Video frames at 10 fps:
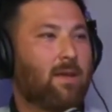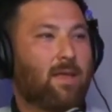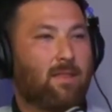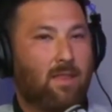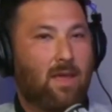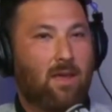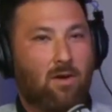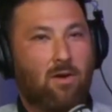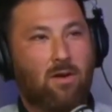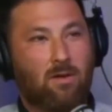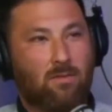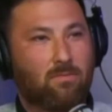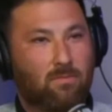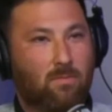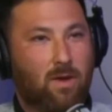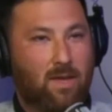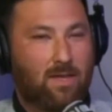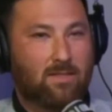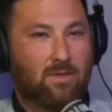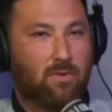and they are what
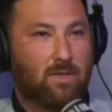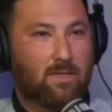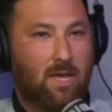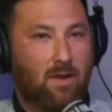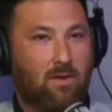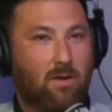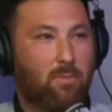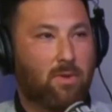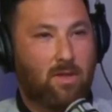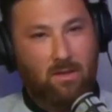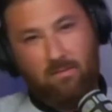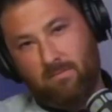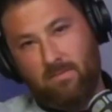is going to take our company